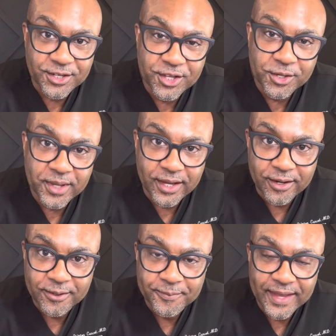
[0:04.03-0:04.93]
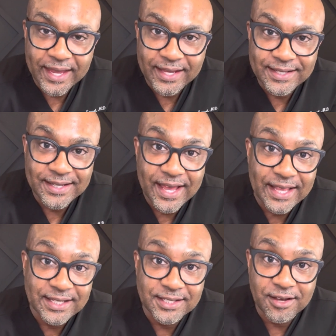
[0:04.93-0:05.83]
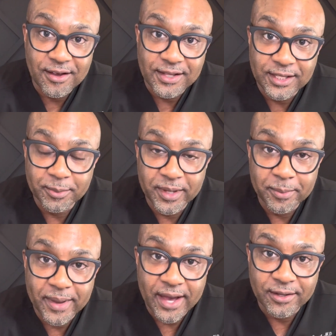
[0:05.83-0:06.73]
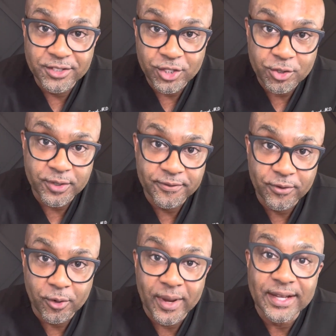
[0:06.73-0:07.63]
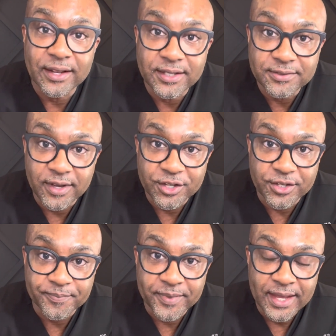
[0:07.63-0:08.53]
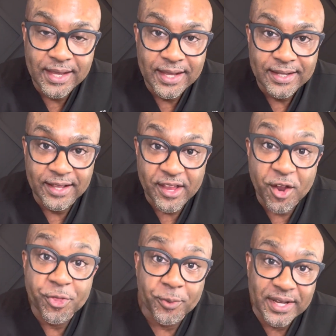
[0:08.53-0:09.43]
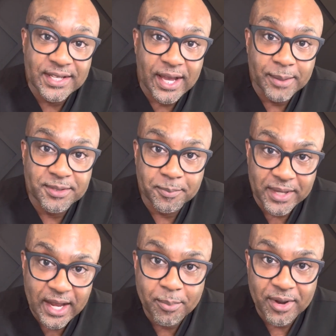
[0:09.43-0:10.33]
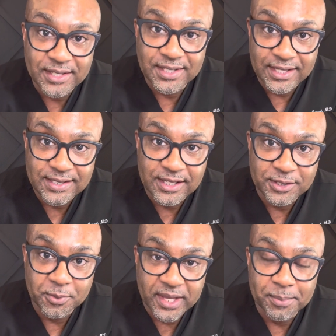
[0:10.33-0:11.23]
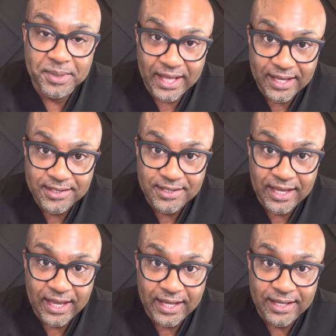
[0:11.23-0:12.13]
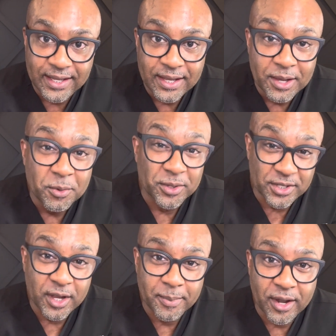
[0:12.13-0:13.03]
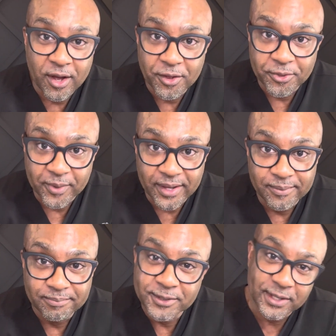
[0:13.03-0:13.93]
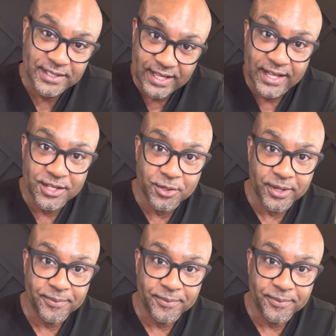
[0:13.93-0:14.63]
Q here, and today I'd like to talk a little bit about surgery for erectile dysfunction. Now, there are three types of penile prostheses we can place, and we'll talk about all three. So let's get into it.